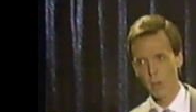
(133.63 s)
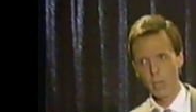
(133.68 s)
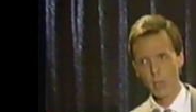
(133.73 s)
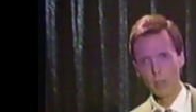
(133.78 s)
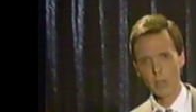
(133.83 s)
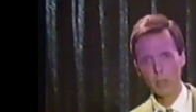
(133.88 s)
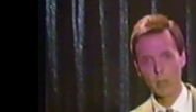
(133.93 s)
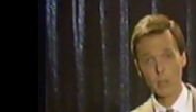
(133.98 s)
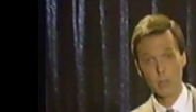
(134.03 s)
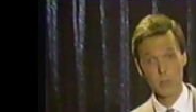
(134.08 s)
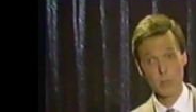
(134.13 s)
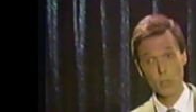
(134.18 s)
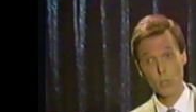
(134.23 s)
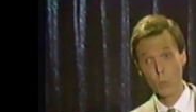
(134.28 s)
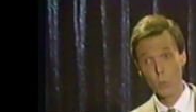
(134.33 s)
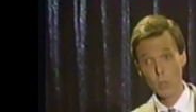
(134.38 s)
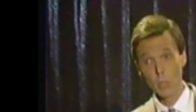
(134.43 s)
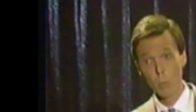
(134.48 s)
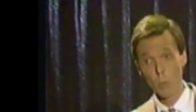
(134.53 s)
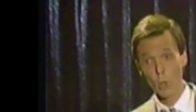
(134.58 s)
around
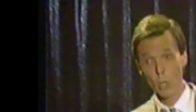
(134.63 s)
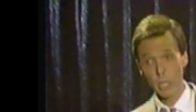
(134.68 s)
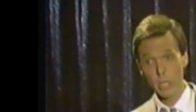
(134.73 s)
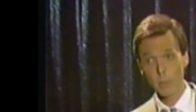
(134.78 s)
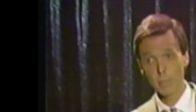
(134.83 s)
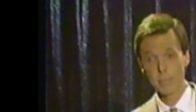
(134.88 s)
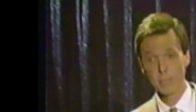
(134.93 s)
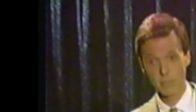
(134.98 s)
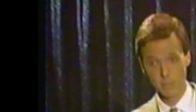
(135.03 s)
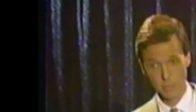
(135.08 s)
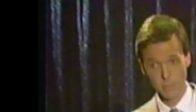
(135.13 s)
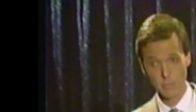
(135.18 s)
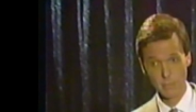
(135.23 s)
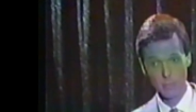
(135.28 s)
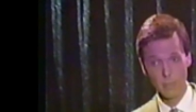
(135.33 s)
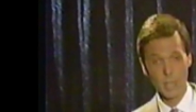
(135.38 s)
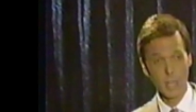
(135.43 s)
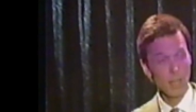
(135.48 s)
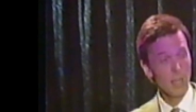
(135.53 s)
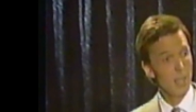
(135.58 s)
2 in the morning.
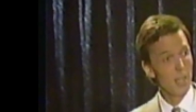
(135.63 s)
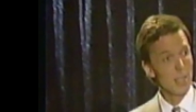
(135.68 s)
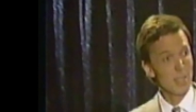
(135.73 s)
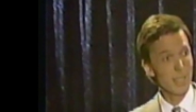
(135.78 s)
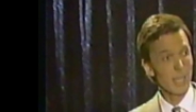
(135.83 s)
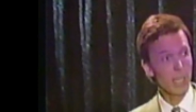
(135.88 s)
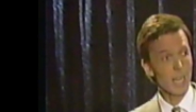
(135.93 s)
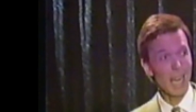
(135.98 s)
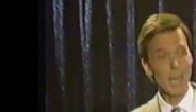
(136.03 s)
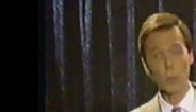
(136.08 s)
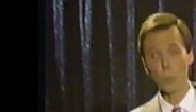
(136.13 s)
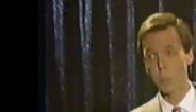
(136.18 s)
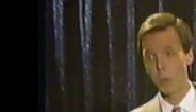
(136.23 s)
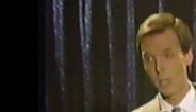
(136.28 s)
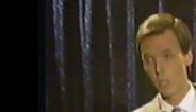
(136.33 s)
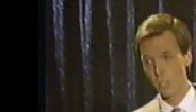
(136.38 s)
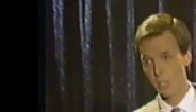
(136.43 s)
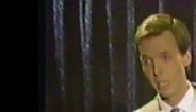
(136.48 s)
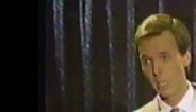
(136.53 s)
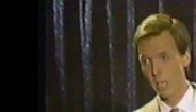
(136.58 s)
It's like
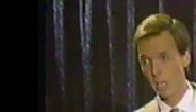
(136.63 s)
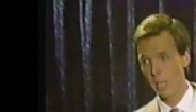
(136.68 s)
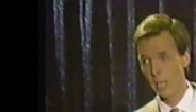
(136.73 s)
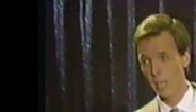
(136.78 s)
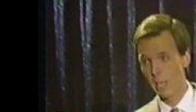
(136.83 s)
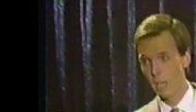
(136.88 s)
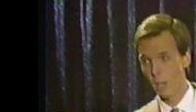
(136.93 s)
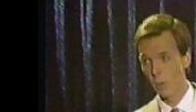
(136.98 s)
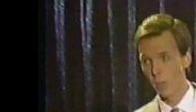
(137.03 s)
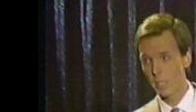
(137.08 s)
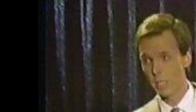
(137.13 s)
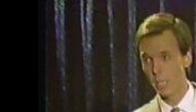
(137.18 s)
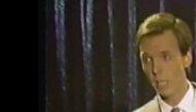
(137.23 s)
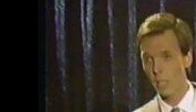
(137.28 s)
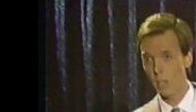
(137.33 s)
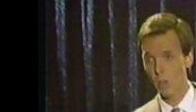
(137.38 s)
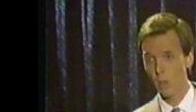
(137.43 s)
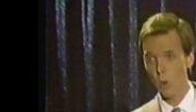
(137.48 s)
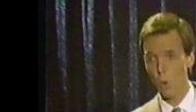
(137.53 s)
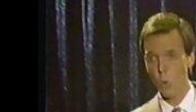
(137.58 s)
outpatient night in there, isn't it?